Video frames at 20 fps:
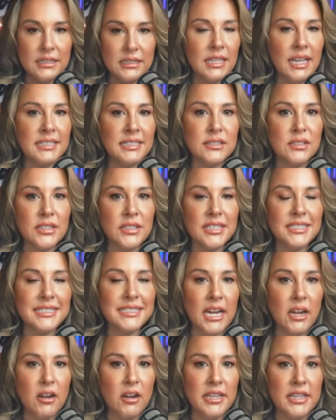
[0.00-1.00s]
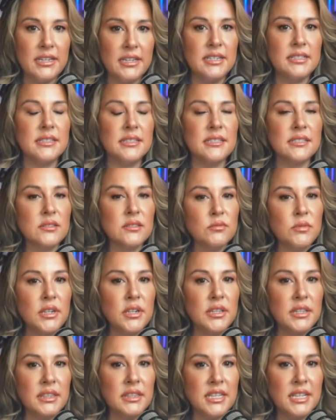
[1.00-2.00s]
let's look at Terakeet because this is one
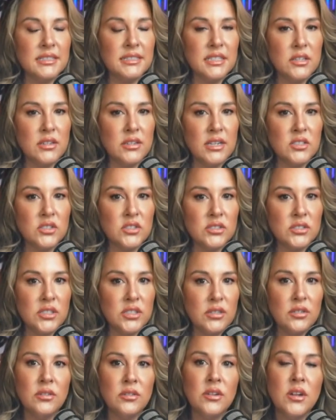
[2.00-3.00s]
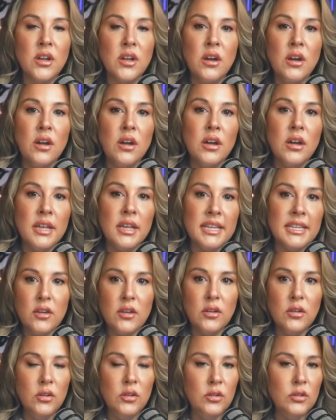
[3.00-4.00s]
of the things that you guys should do
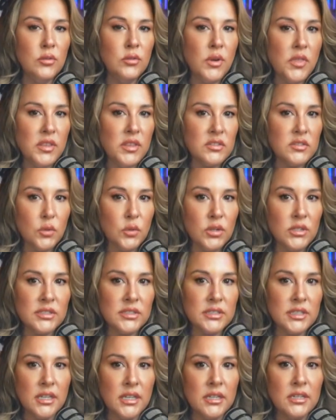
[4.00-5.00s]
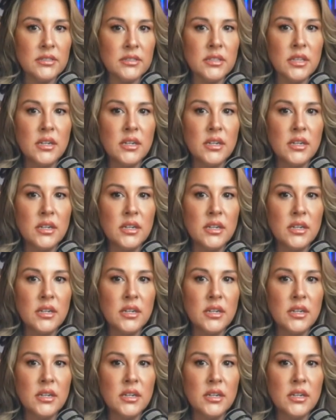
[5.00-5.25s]
is who were the sources?